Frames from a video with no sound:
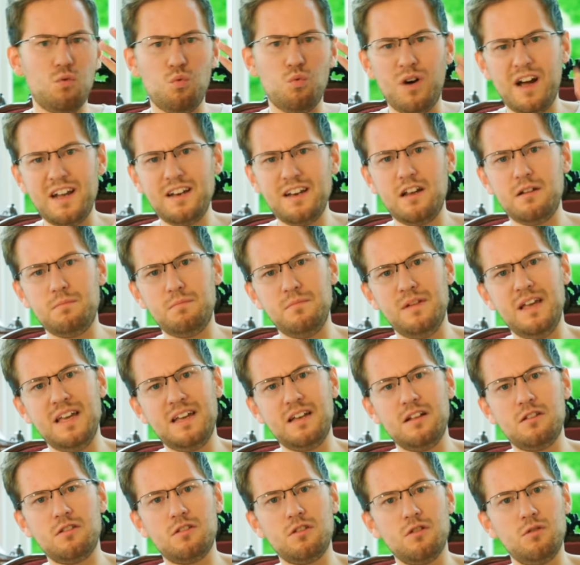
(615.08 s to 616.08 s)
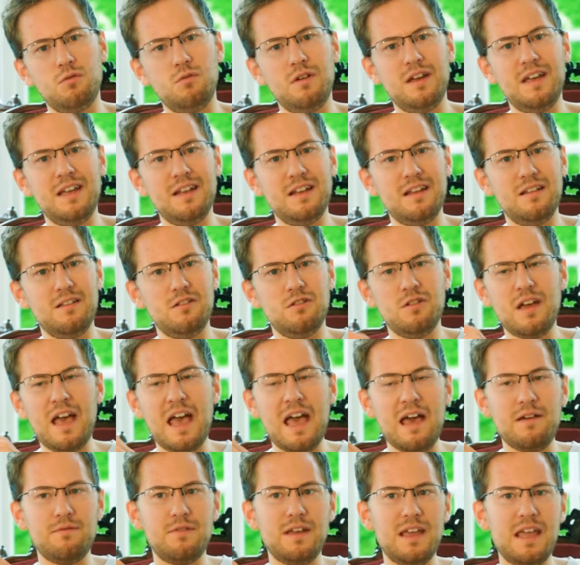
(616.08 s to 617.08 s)
why not make it so it, you
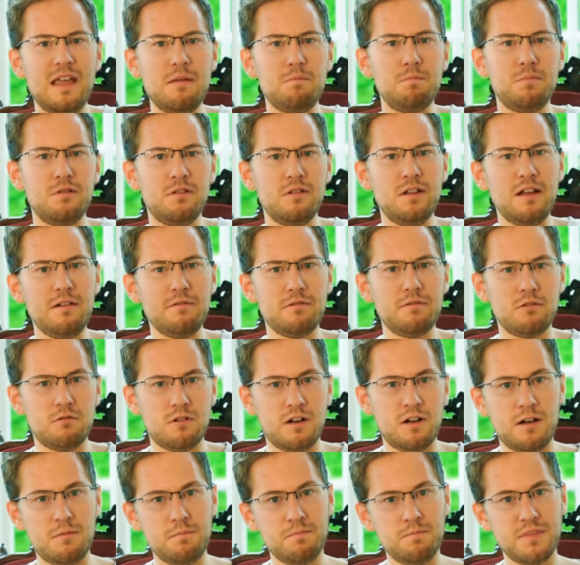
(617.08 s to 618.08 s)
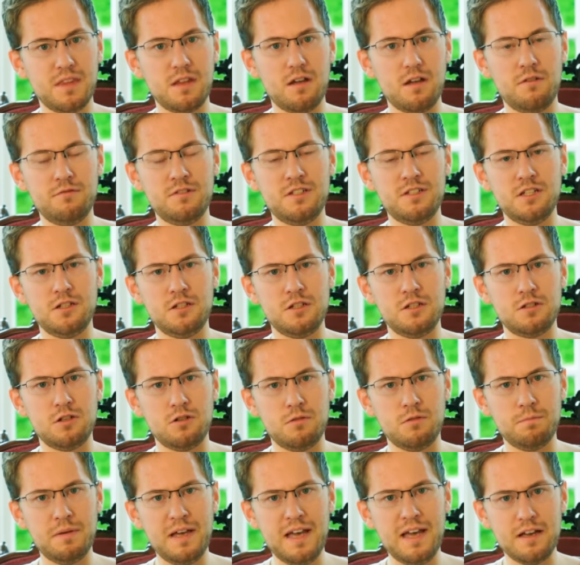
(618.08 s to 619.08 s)
have a plethora of
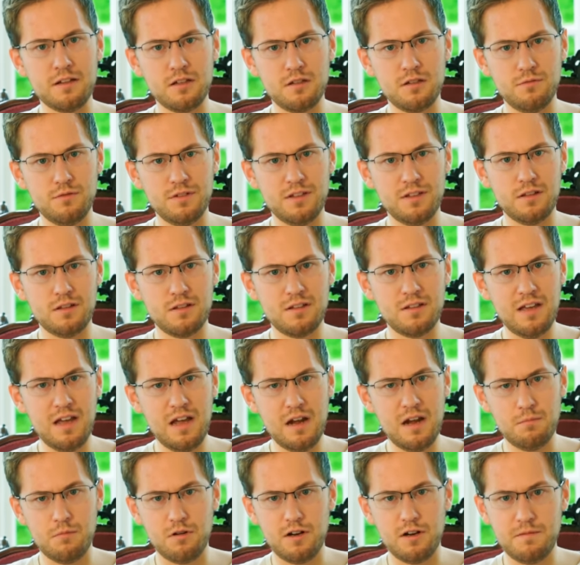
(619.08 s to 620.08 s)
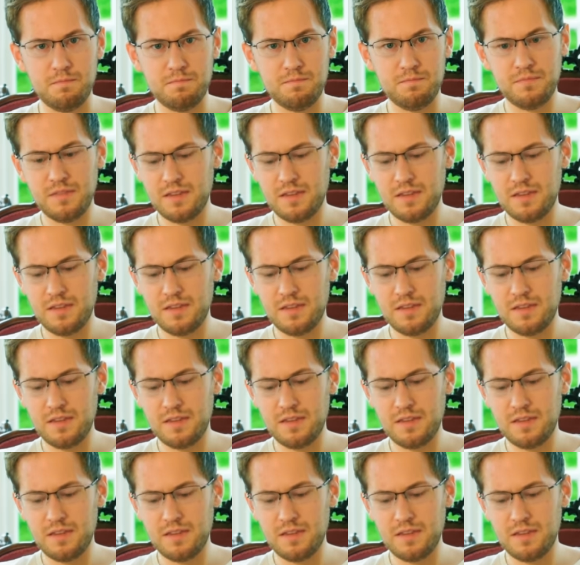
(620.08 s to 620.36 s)
digital backs for this camera?